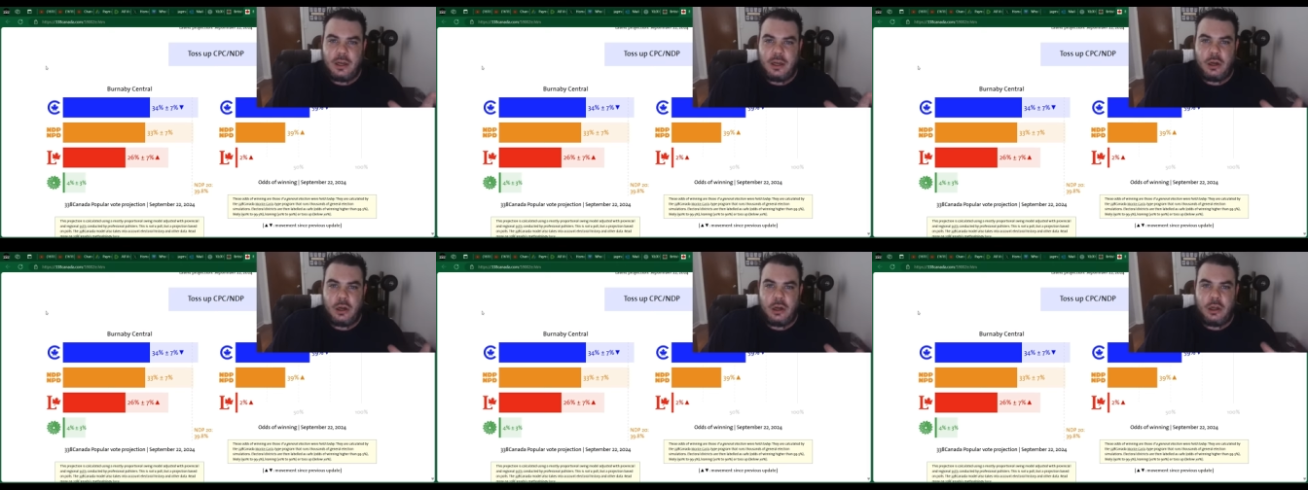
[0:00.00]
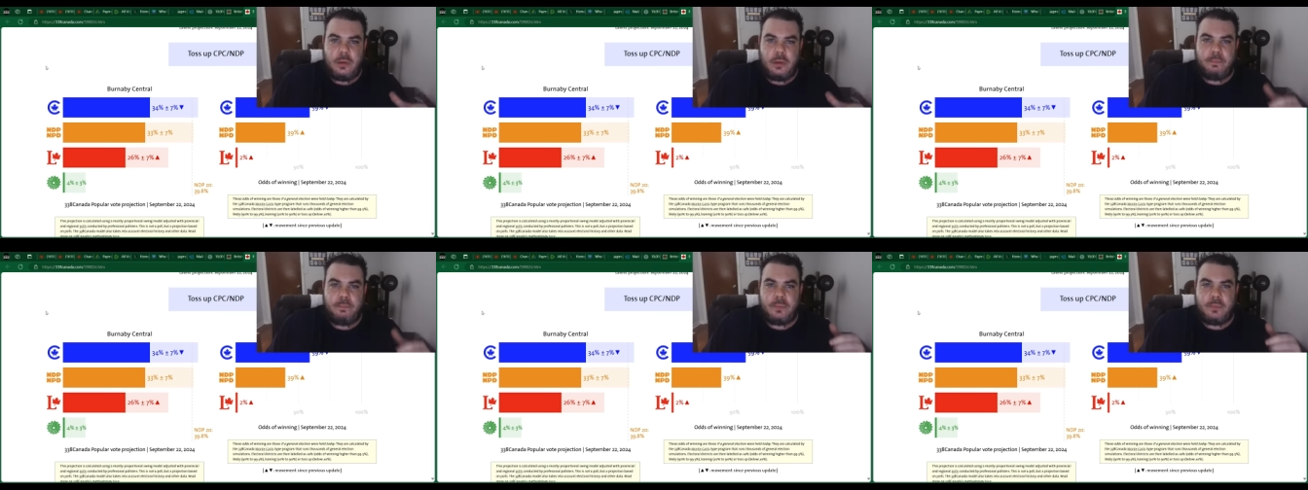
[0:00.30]

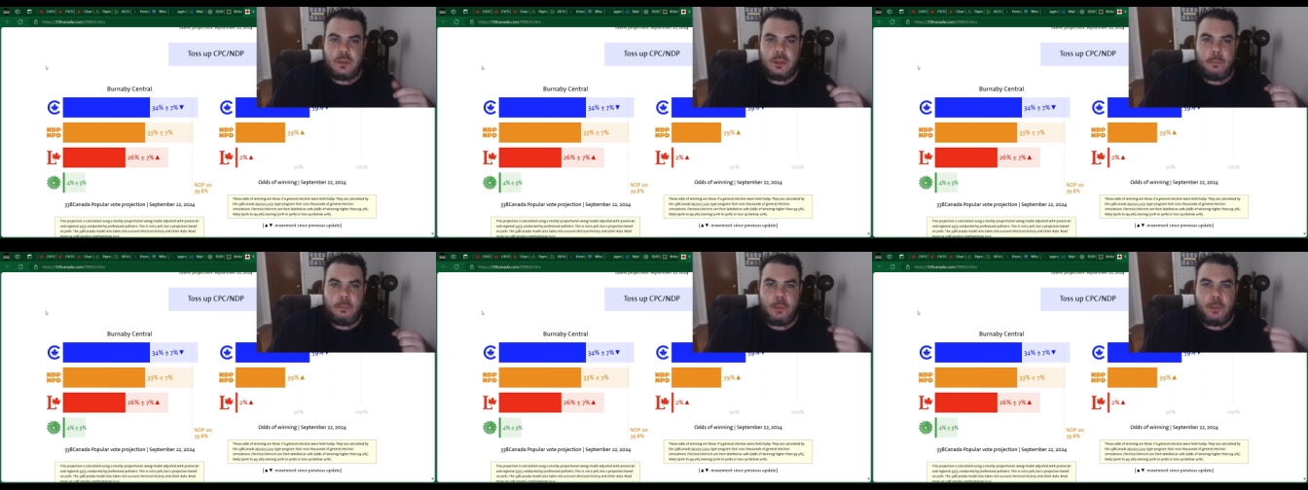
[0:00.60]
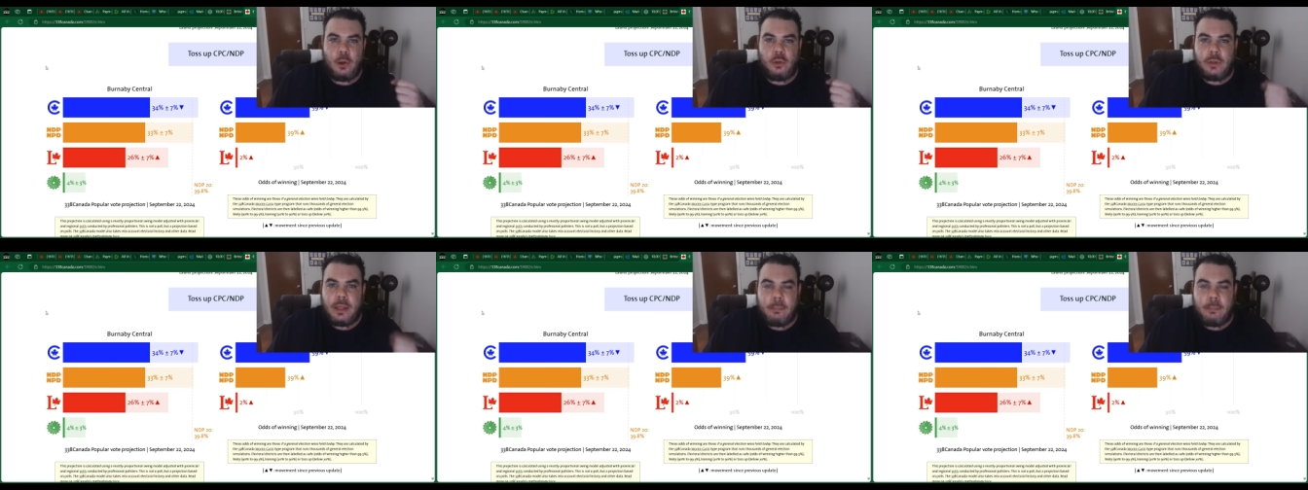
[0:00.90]
gonna
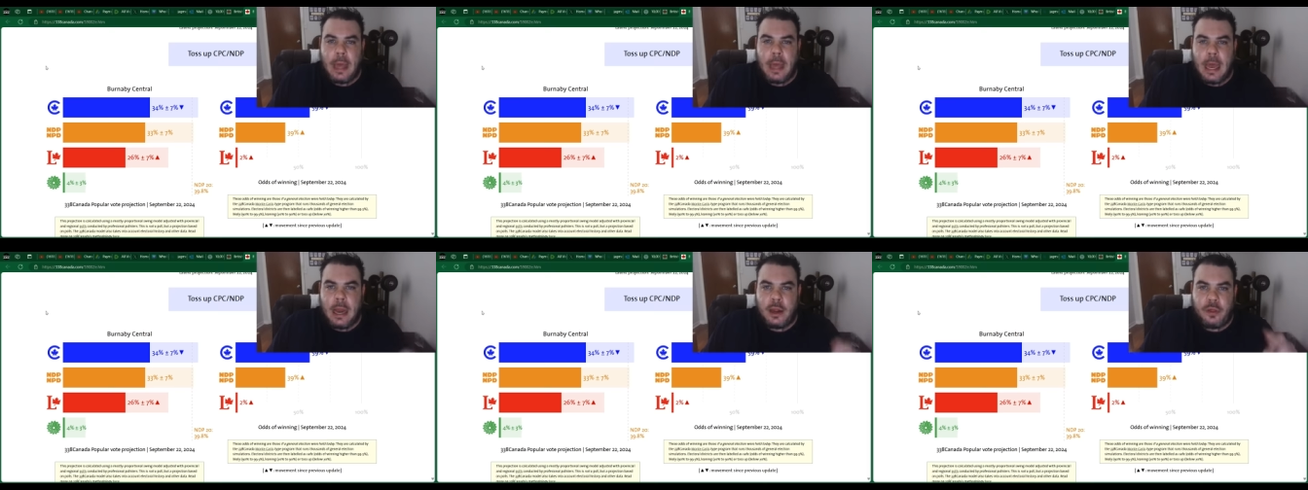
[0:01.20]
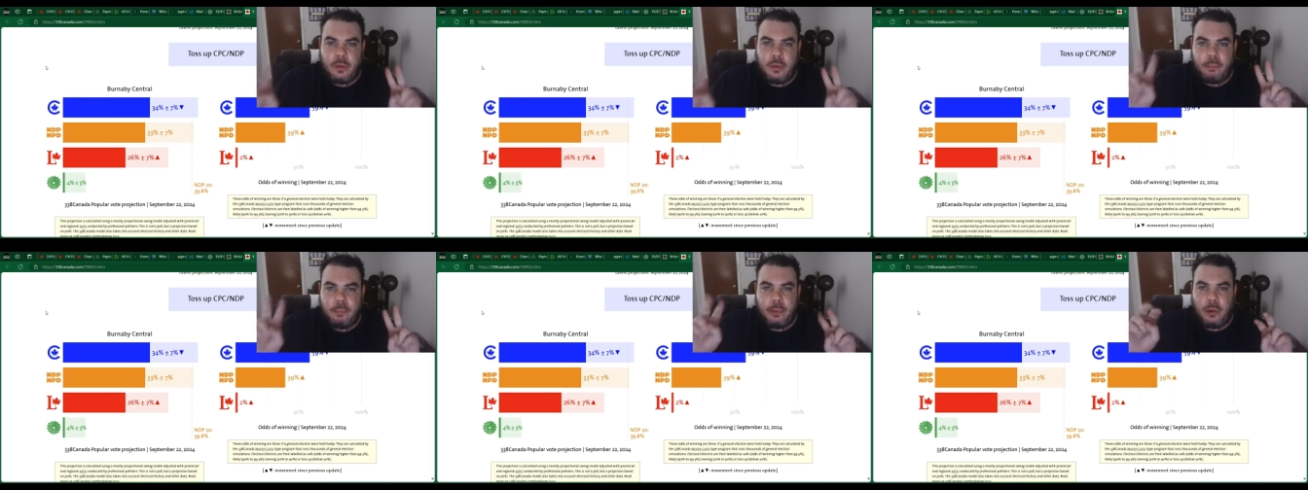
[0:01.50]
bully back
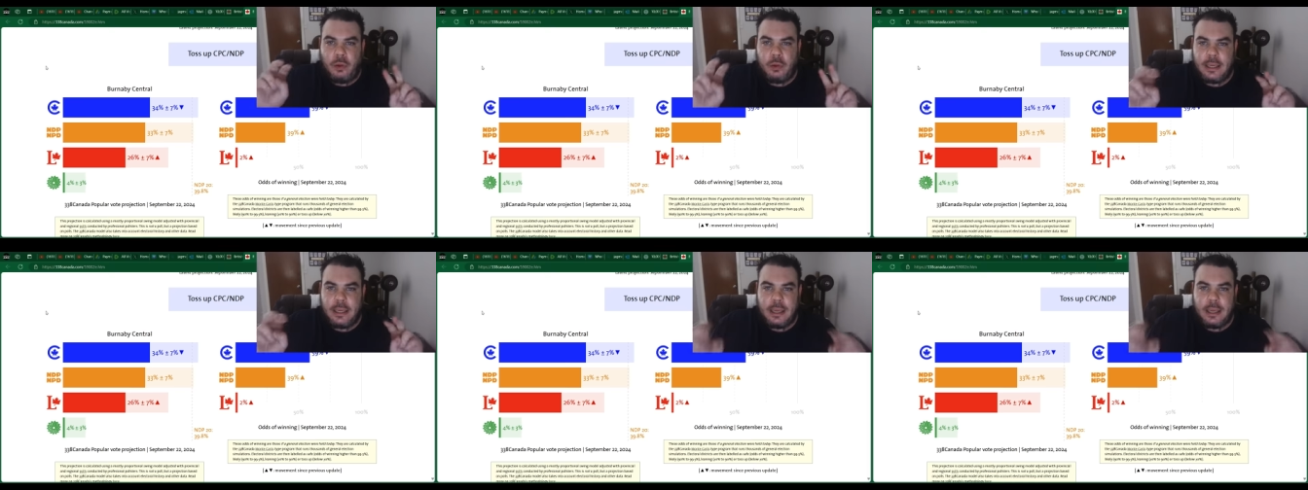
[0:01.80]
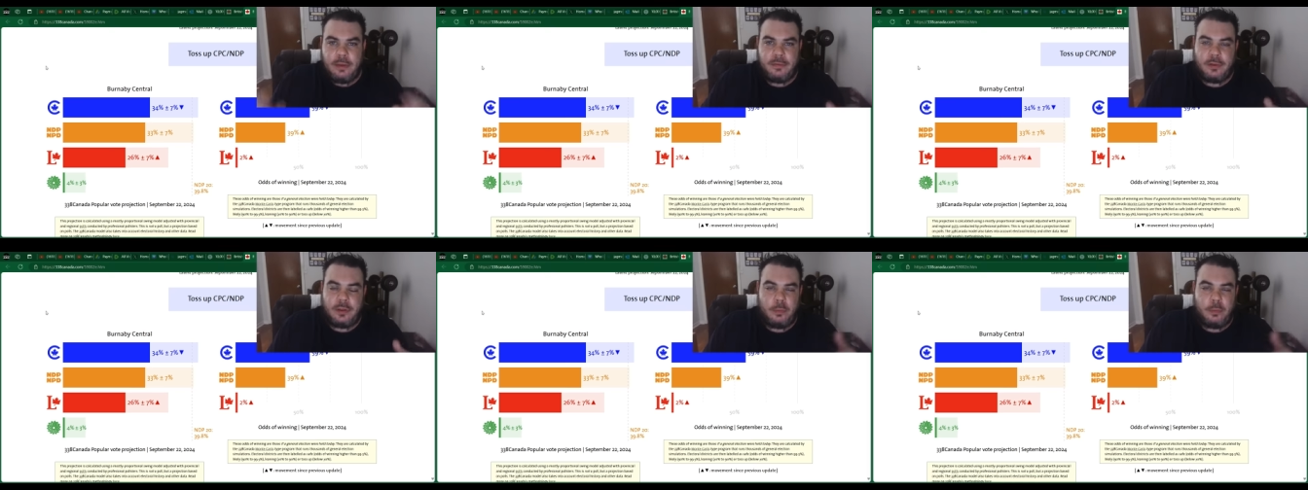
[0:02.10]
the bully,
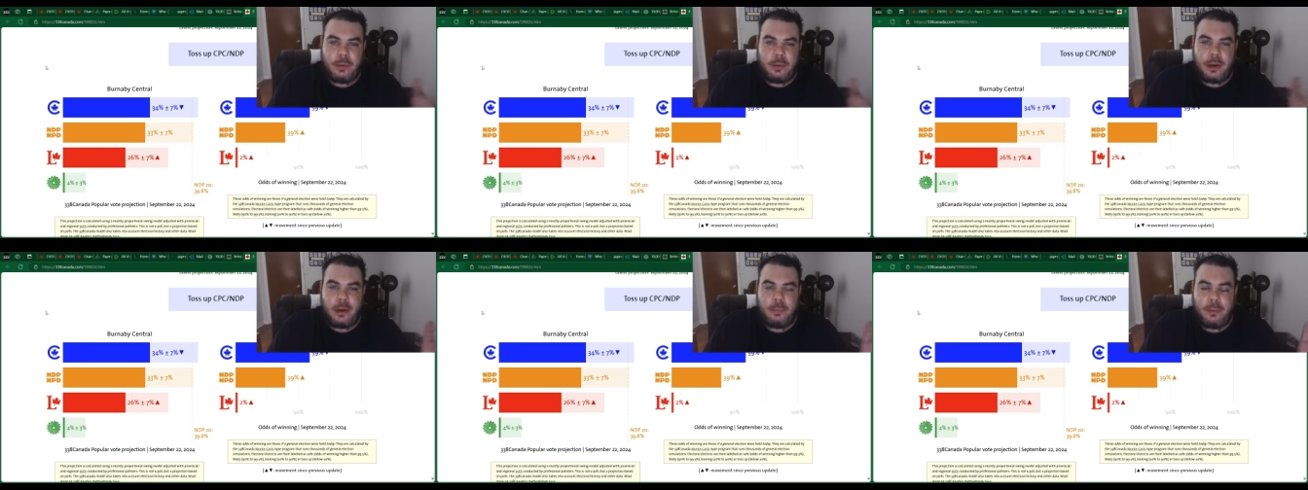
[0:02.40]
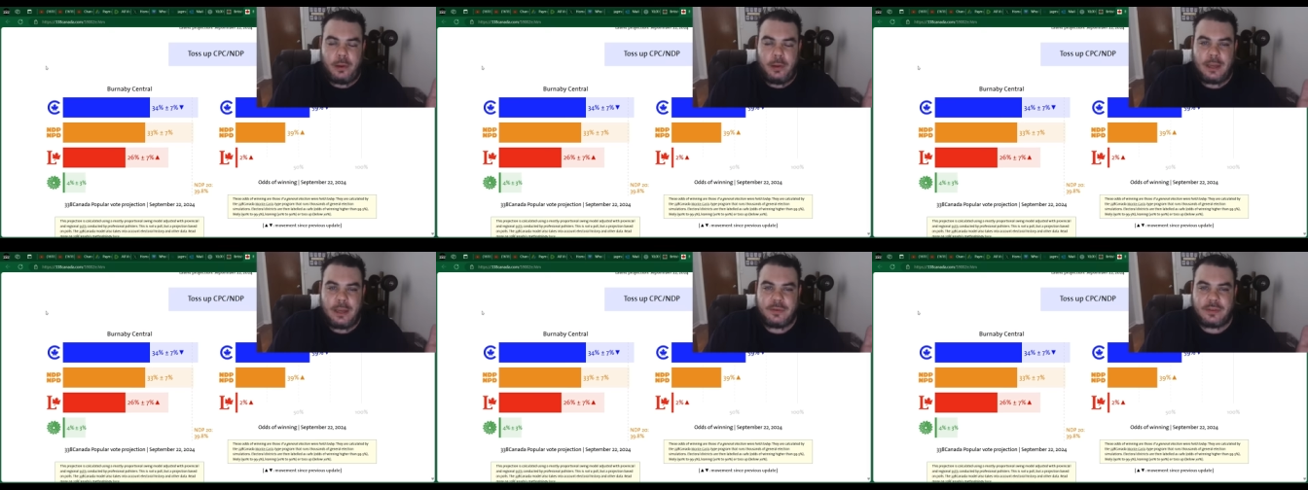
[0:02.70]
even though Pierre
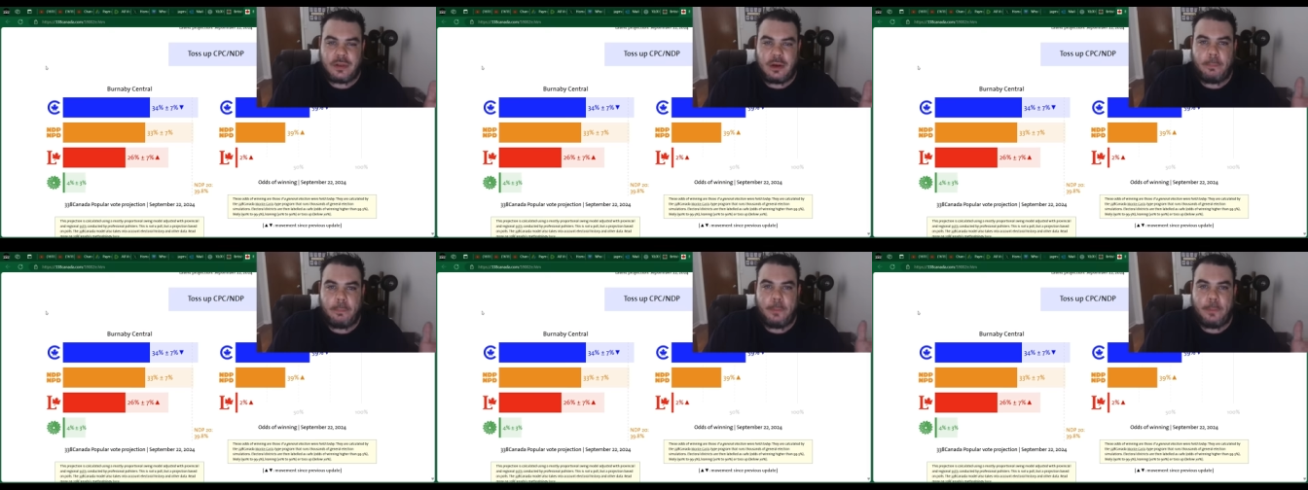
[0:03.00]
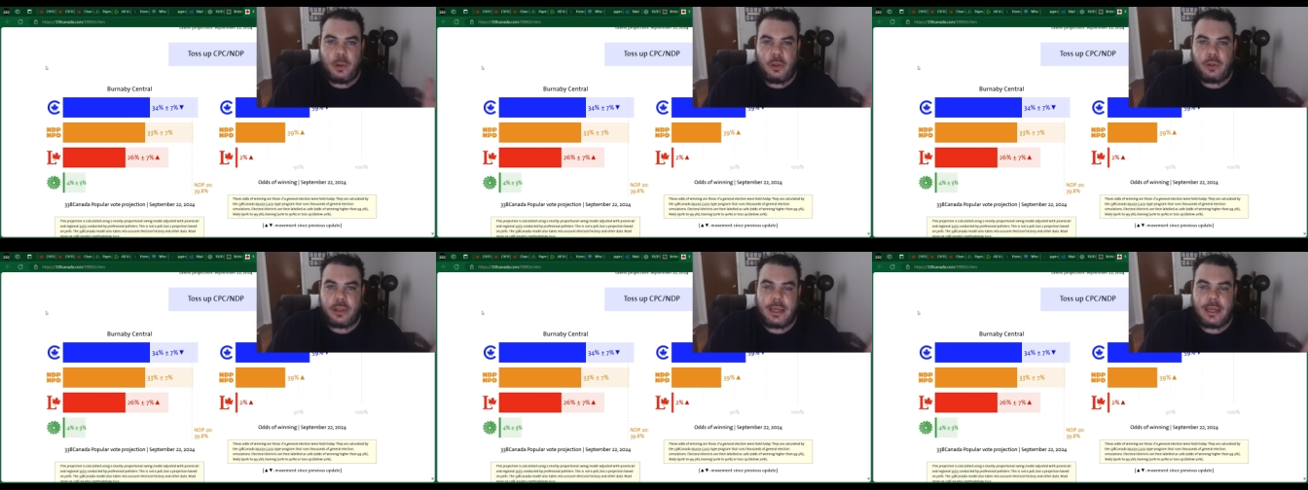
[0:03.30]
Poilievre's not a
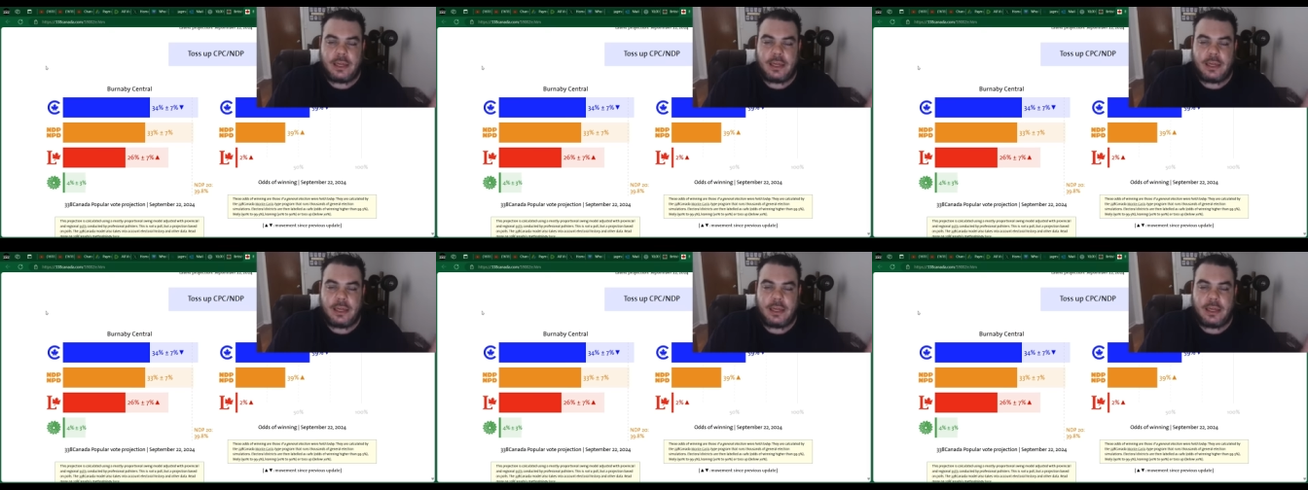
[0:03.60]
bully.